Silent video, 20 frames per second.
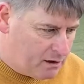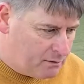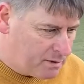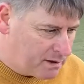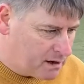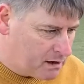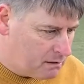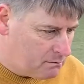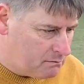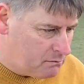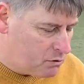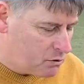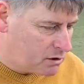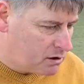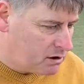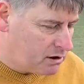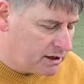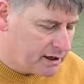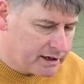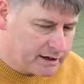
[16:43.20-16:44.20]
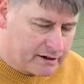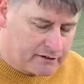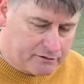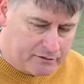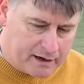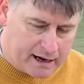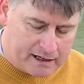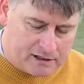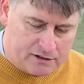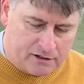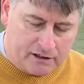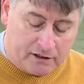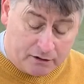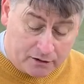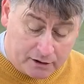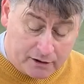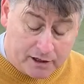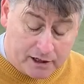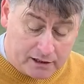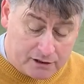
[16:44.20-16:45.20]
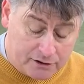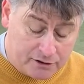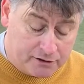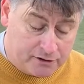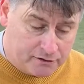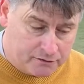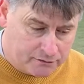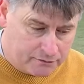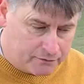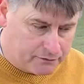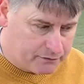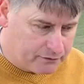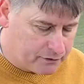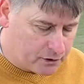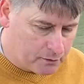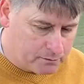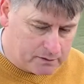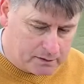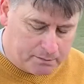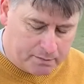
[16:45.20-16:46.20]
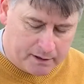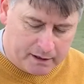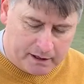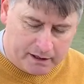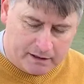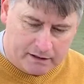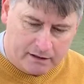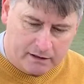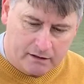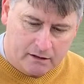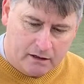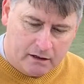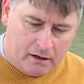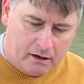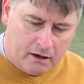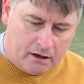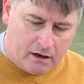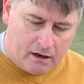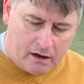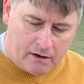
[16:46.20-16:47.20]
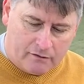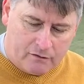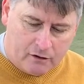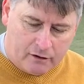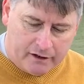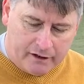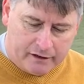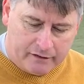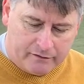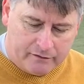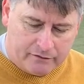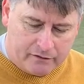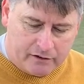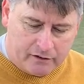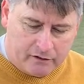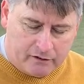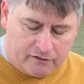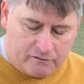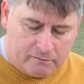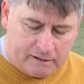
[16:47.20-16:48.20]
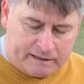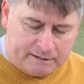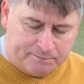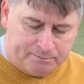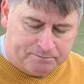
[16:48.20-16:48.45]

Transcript: become more clearer if we actually look at a tune from the period, and I've got here in front of me